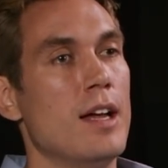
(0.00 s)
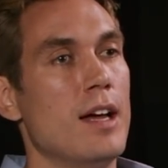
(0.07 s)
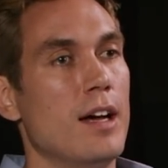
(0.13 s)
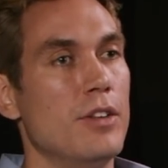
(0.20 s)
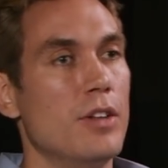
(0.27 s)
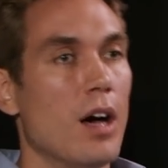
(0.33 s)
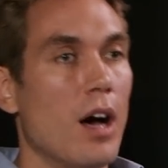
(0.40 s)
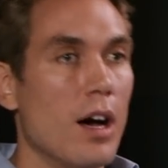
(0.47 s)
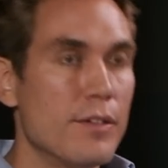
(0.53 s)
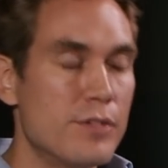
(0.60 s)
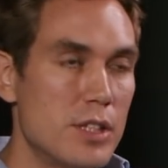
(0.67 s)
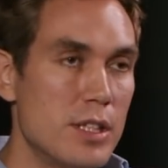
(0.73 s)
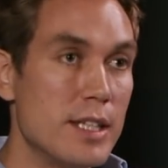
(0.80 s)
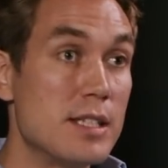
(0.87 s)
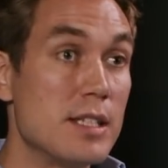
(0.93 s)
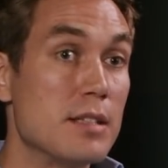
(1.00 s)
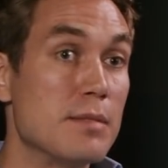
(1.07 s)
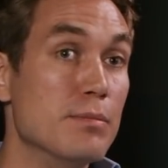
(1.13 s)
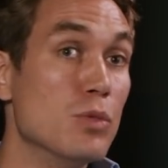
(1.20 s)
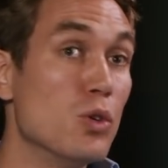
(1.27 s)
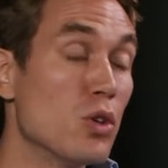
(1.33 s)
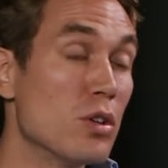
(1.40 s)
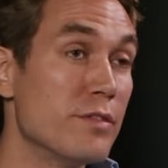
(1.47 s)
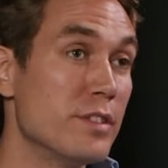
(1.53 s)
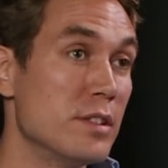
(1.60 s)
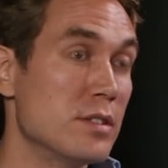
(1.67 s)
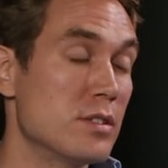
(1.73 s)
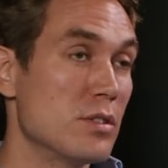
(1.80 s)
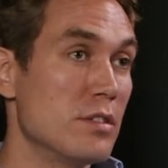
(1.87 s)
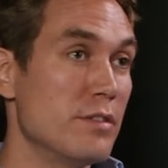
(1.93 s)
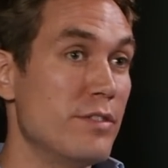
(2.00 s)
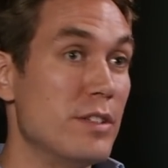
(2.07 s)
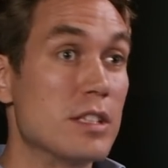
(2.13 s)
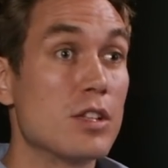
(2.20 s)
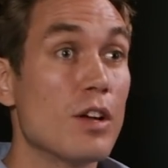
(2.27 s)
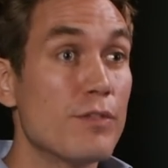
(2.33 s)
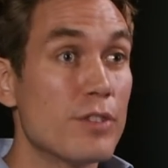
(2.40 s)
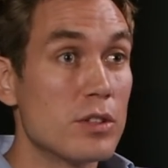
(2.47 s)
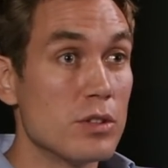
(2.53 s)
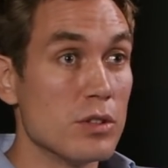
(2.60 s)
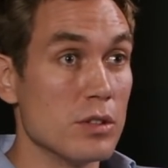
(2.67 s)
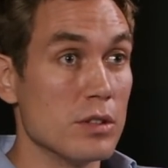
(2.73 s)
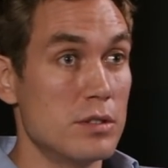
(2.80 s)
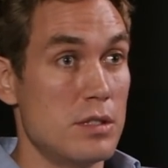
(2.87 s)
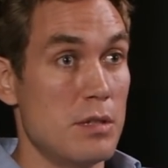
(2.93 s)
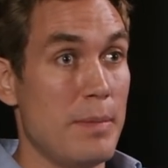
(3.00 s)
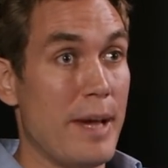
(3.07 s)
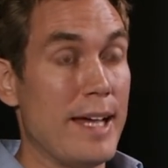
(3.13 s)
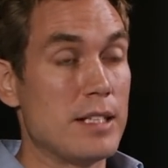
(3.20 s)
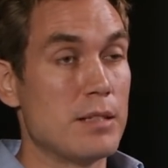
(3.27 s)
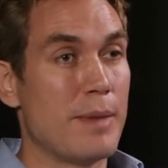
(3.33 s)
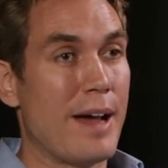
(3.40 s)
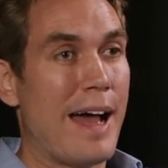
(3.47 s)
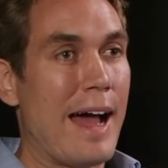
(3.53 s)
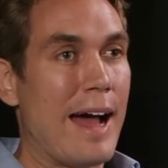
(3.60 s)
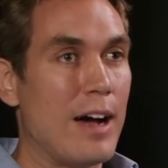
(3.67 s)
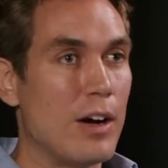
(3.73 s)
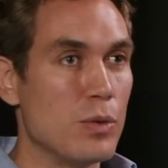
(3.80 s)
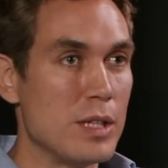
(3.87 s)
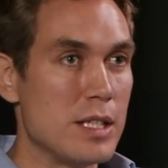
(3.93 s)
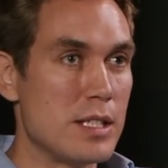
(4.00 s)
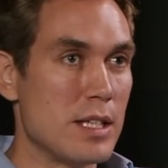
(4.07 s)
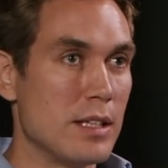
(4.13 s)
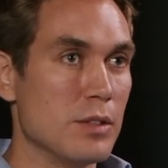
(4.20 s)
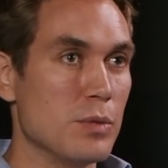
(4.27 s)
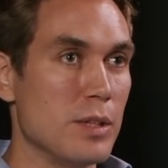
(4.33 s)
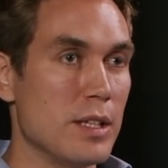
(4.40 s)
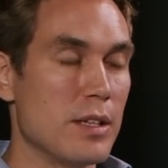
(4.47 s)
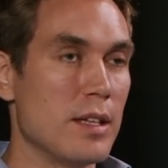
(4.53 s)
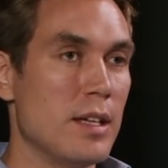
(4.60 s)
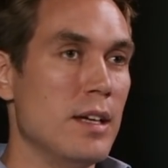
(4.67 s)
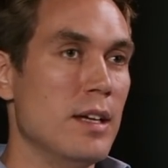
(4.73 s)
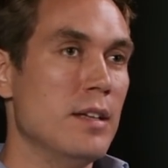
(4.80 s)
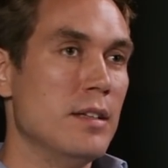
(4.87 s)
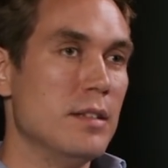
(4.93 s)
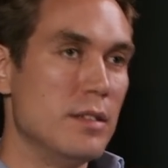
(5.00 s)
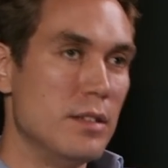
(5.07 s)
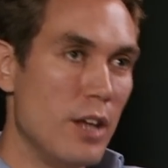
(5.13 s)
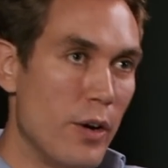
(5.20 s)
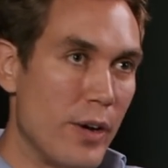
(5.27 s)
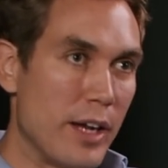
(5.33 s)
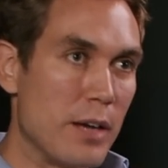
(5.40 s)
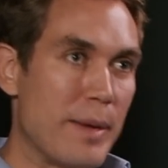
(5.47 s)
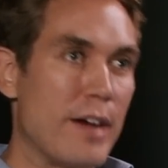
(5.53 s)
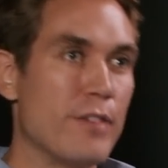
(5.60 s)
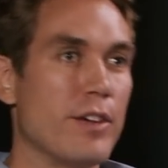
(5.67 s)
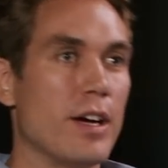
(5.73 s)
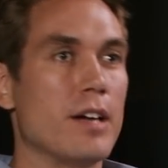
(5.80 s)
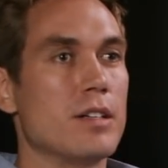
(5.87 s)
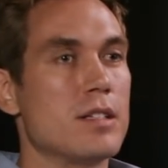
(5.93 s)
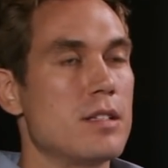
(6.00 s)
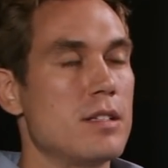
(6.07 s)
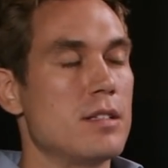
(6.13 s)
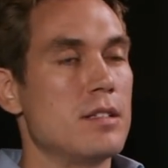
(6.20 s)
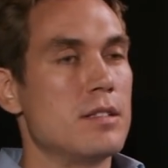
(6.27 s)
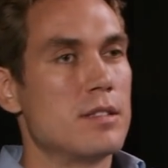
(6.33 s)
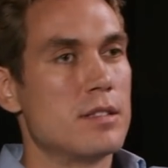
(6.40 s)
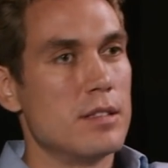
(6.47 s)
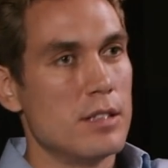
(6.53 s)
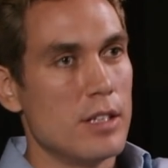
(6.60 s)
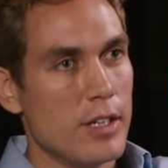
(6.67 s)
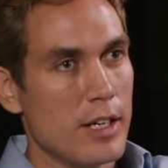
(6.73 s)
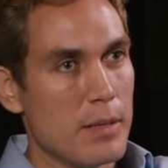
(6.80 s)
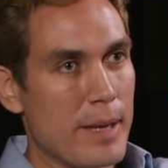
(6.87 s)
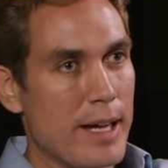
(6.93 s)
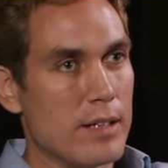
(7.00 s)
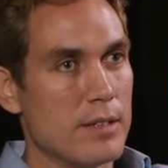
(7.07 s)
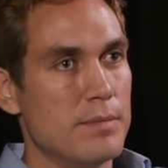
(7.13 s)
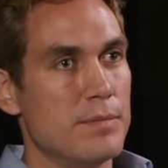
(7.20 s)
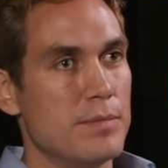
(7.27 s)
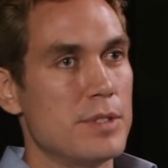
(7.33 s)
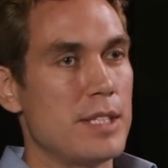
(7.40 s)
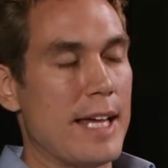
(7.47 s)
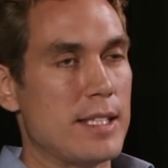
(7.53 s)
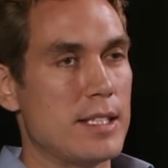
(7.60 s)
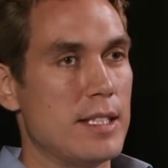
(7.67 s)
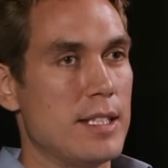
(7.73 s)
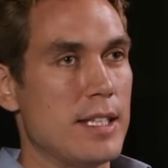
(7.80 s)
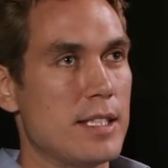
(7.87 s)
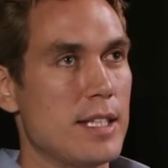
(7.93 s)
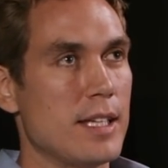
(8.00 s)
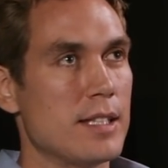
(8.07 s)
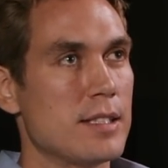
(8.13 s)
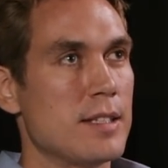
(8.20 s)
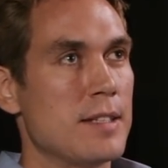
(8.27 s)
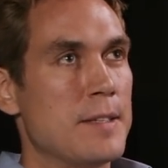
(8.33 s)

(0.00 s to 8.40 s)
and that after this it's more of a sort of philosophical debate about how we deal with knowing about viruses and knowing about death statistics.